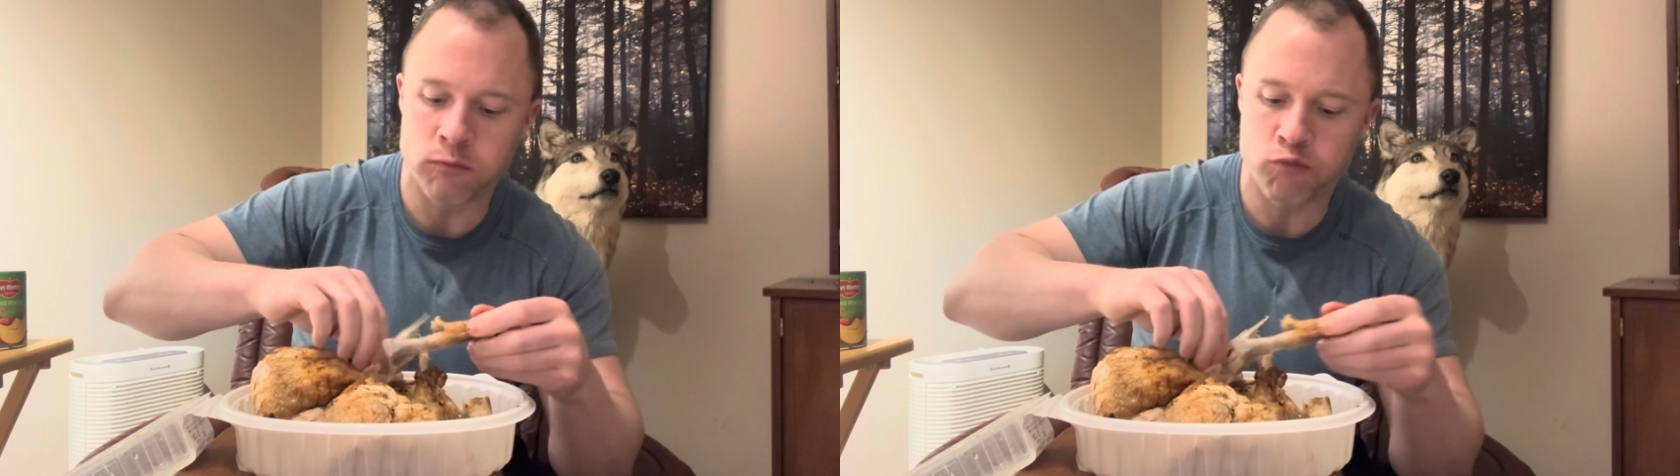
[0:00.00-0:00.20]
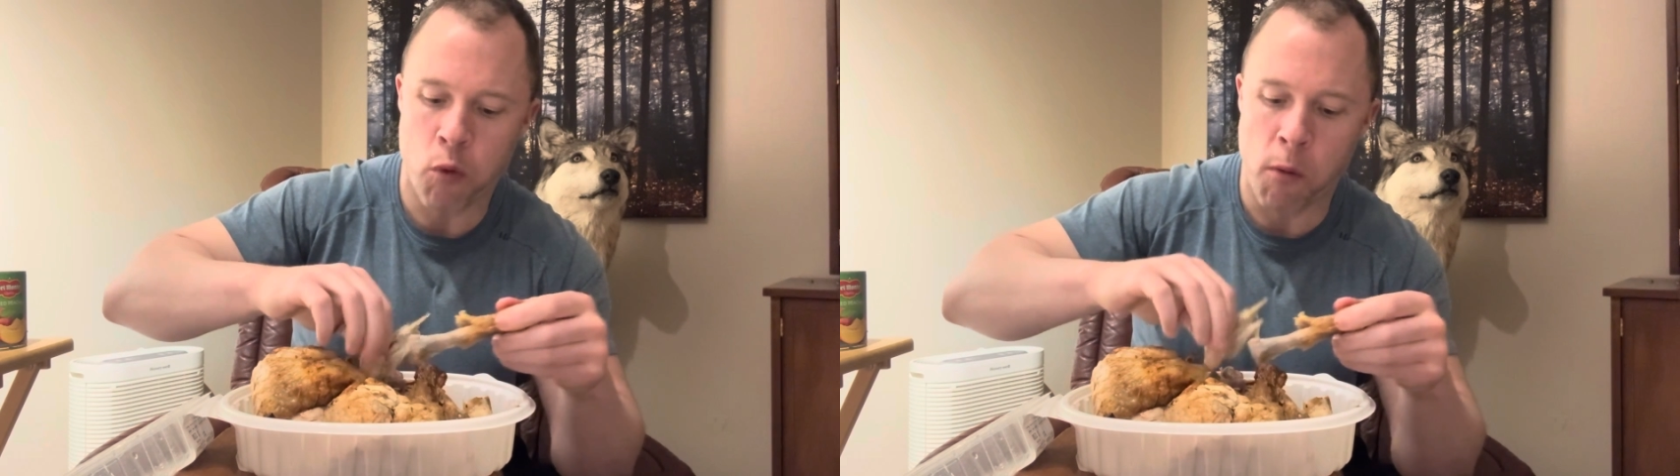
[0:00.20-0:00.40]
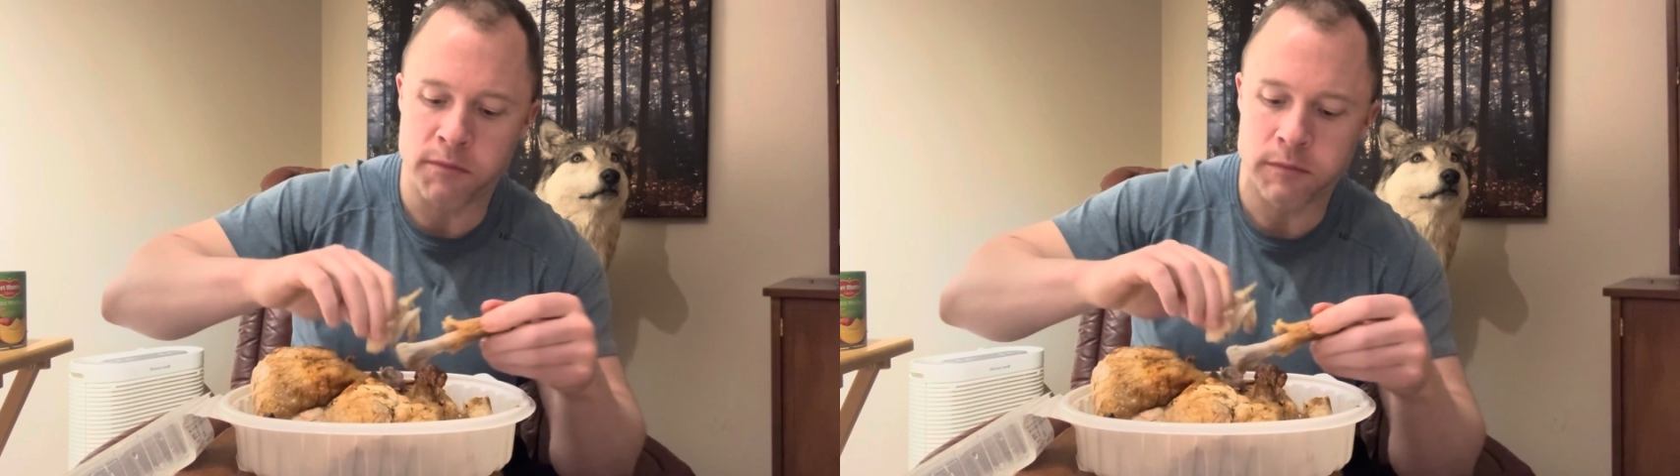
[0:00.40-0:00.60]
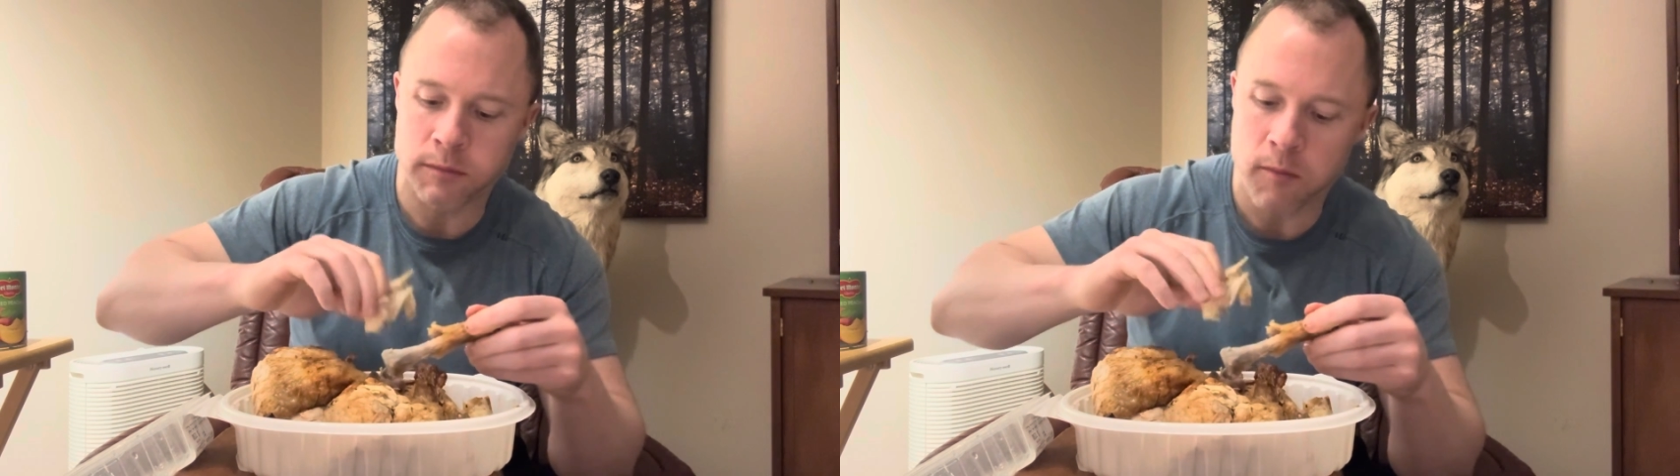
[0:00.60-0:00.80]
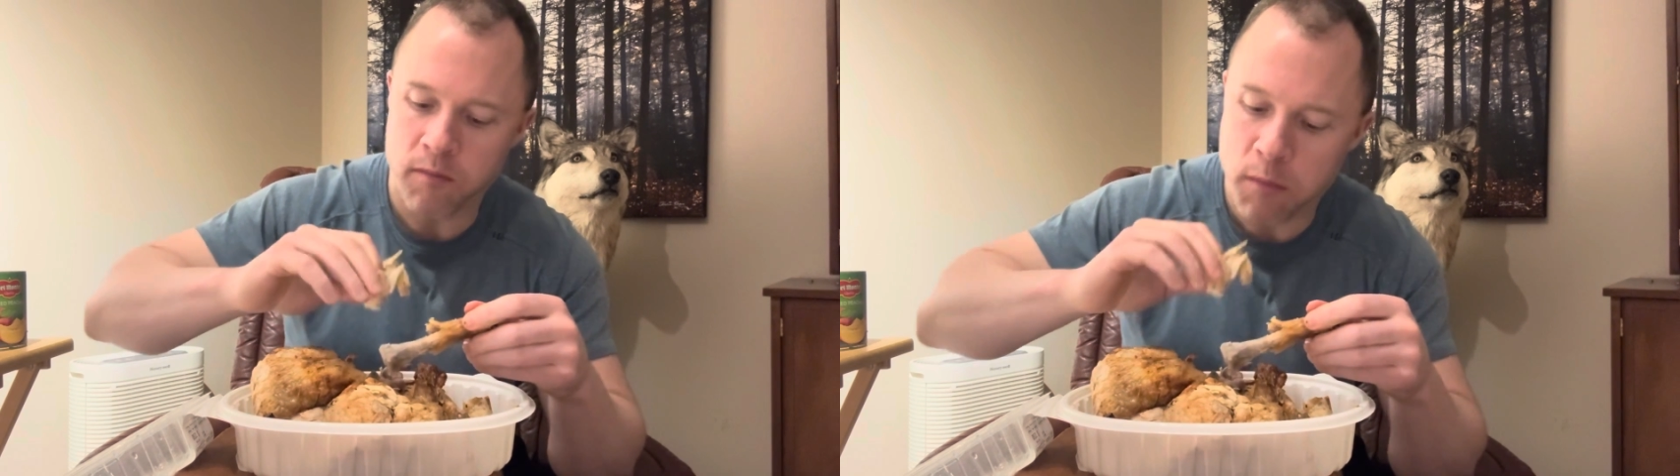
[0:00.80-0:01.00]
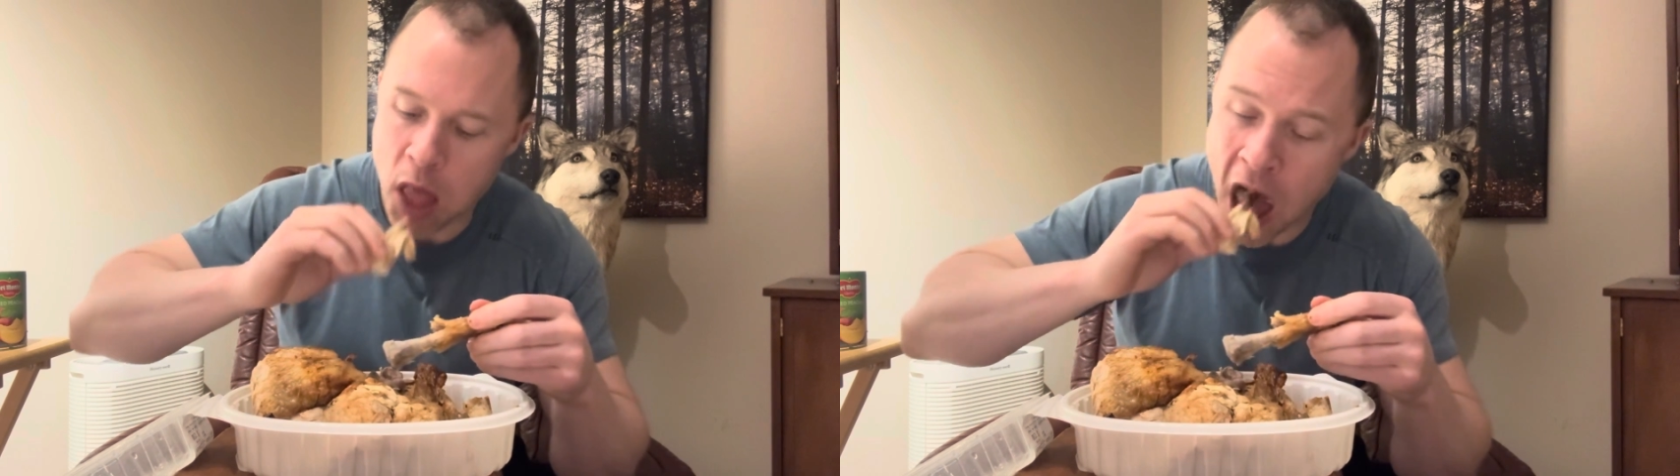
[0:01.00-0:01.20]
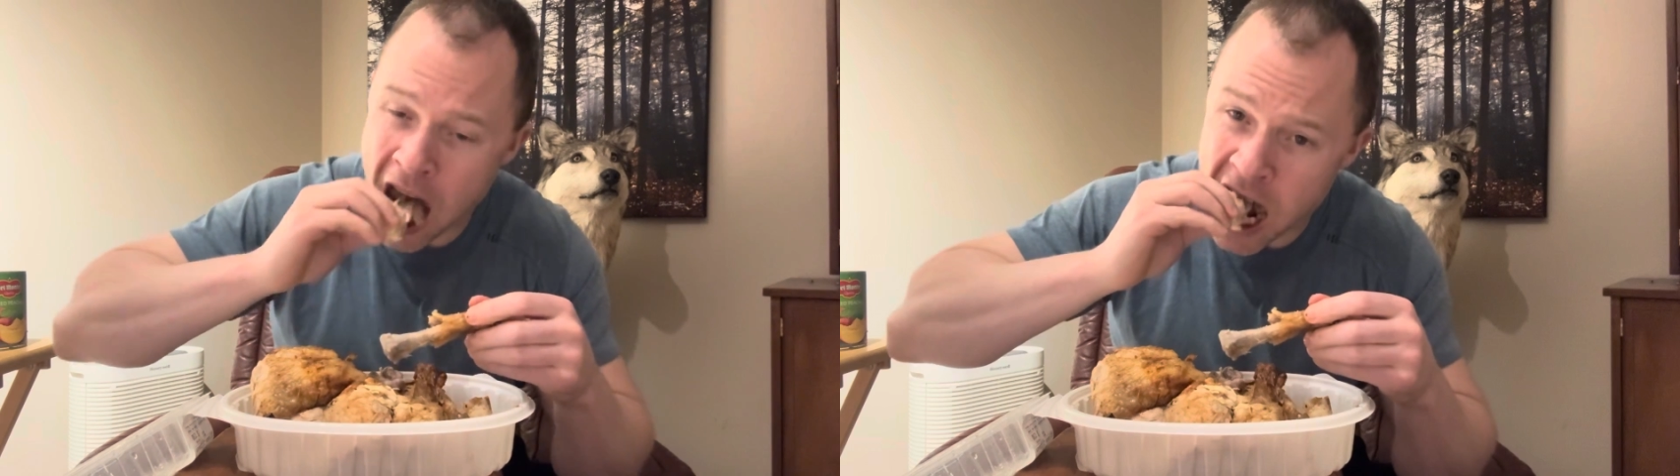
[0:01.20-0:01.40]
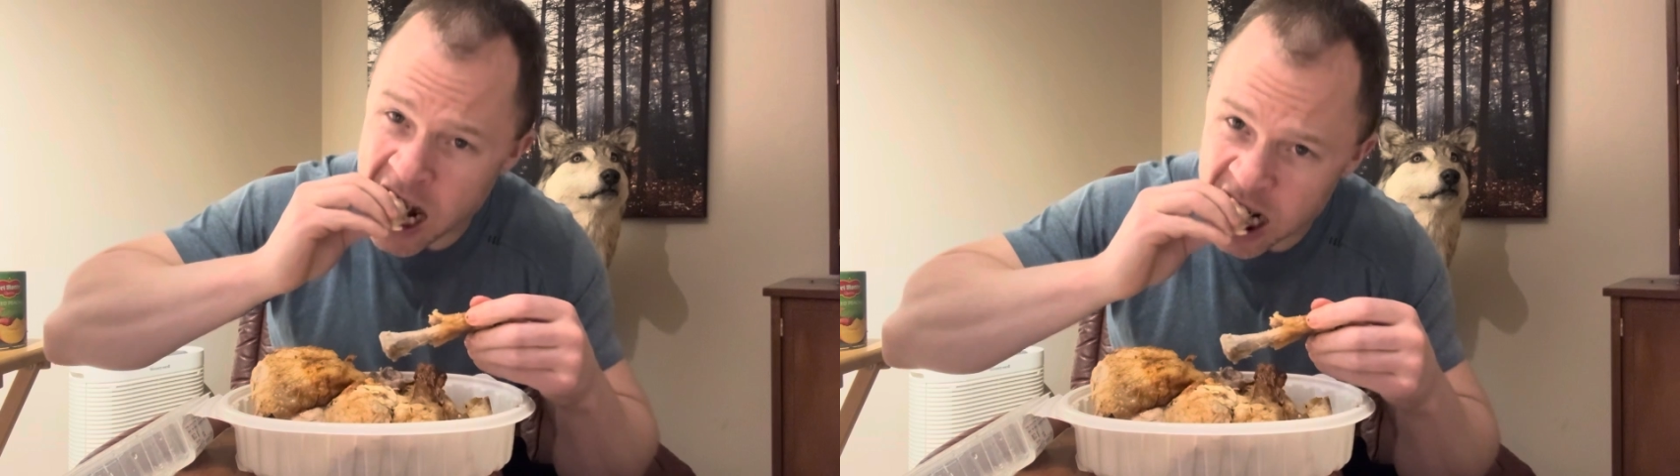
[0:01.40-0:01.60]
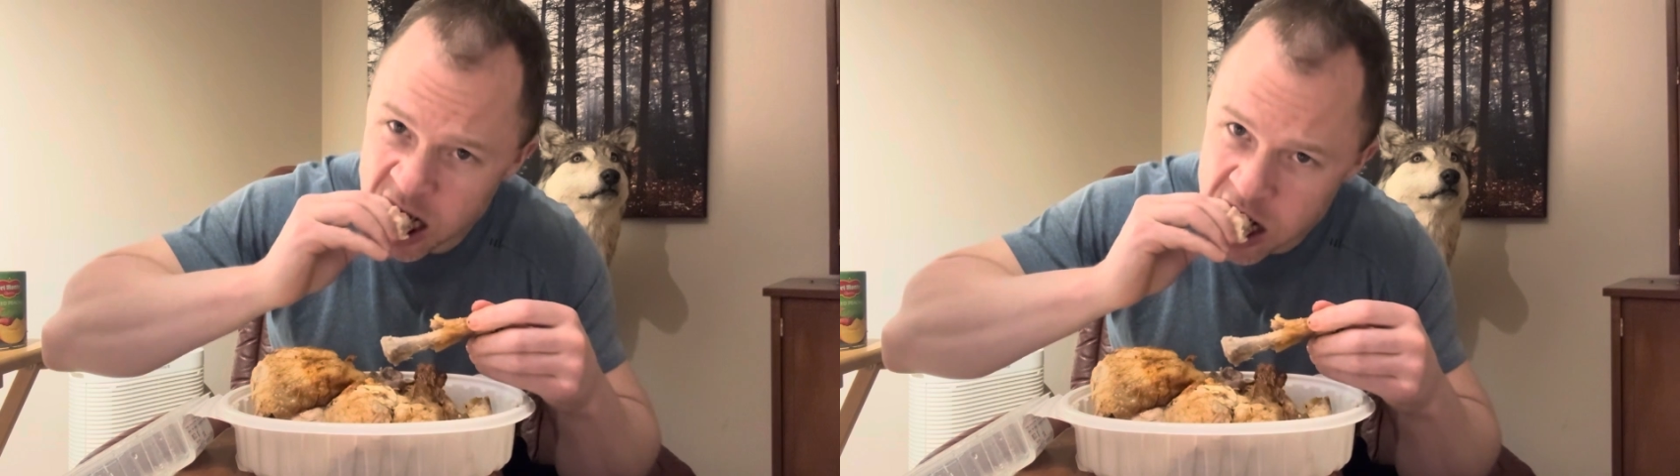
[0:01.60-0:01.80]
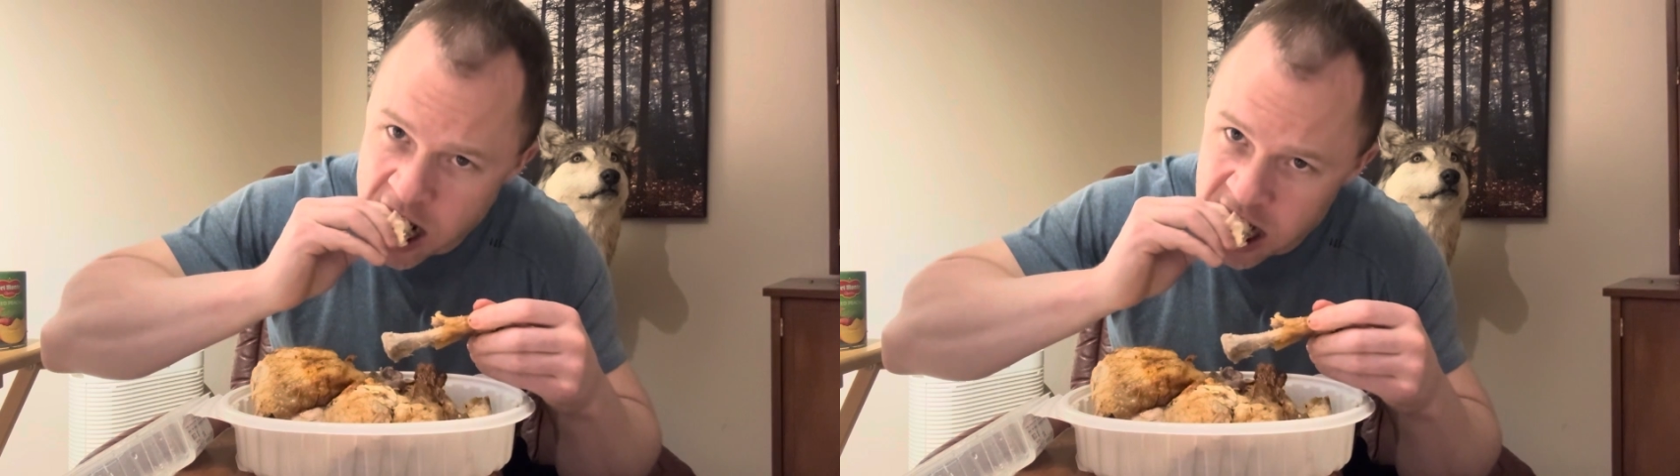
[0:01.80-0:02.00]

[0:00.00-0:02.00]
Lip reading: That's why a meal a day is